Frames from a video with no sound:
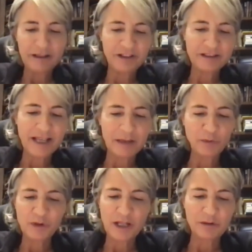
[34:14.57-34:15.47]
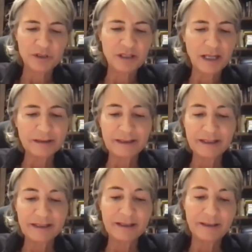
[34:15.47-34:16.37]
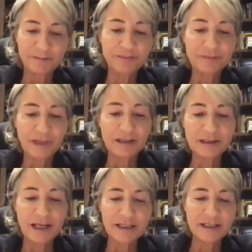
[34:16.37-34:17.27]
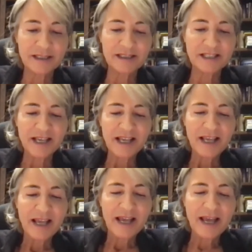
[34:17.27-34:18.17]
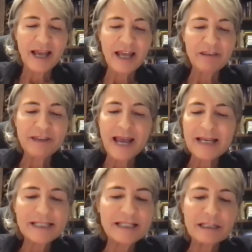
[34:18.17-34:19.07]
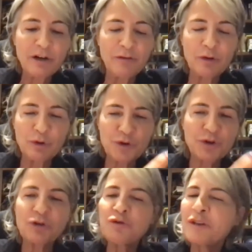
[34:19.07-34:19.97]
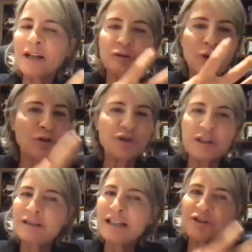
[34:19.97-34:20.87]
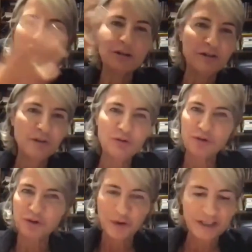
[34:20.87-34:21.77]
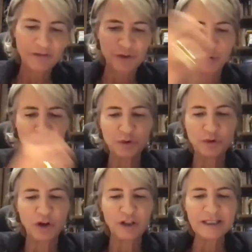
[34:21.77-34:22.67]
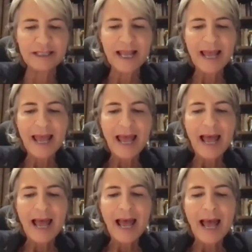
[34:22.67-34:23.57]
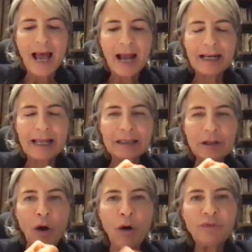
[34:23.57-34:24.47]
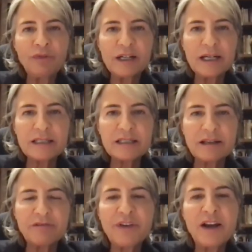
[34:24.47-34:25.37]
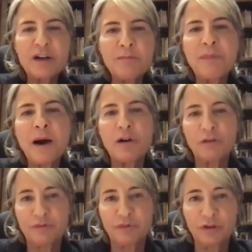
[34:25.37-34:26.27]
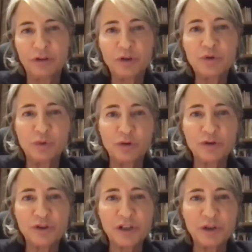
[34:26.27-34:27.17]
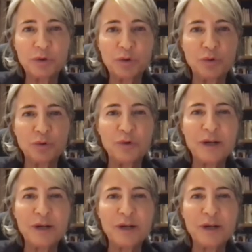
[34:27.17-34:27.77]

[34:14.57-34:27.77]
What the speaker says: the time when I was studying at Sussex, the ICT revolution or new technology, digital revolution, whatever you want to call it, can offer us very powerful tools to